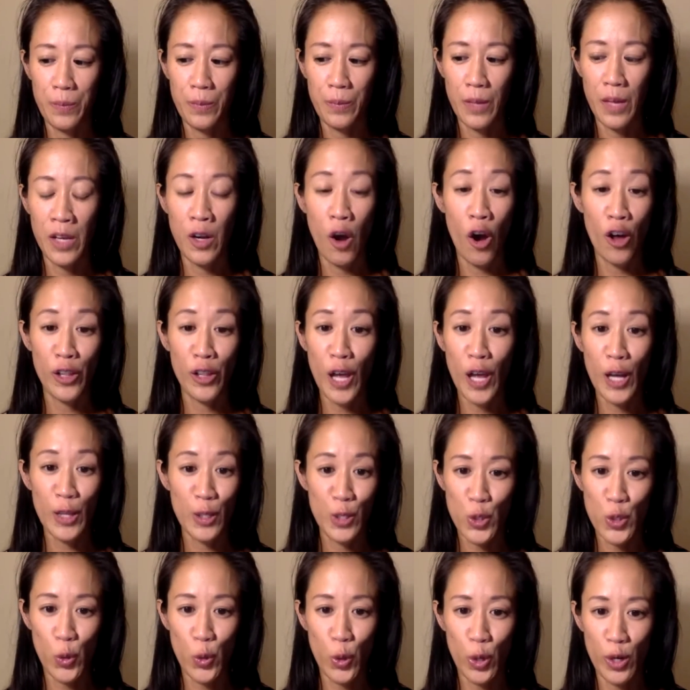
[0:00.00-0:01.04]
an online
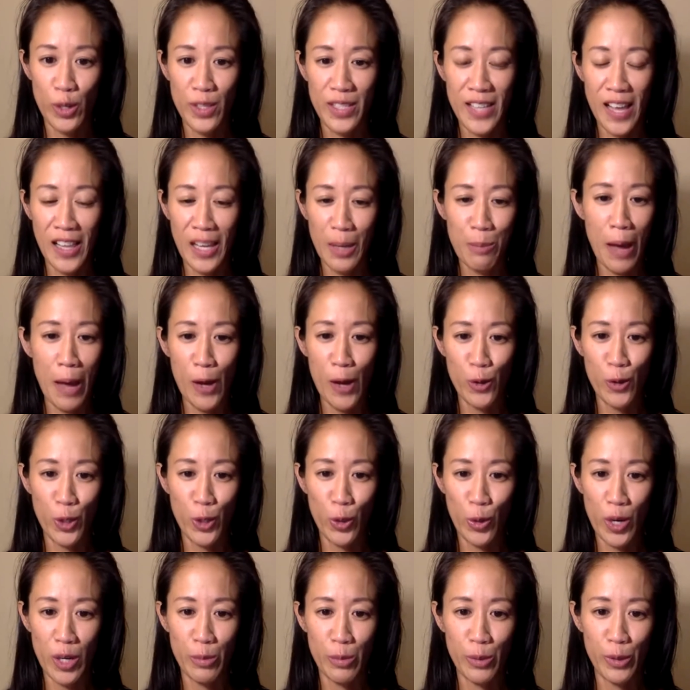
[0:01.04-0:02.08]
store selling
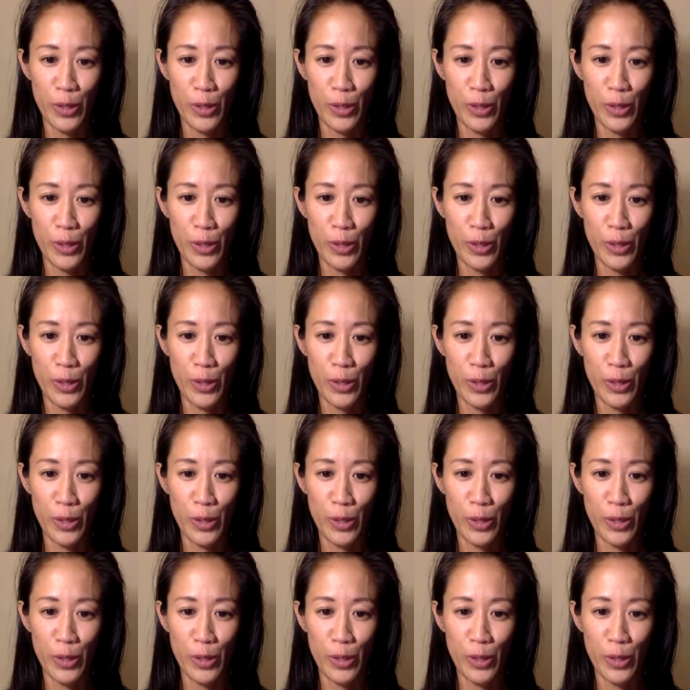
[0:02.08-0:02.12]
biodegradable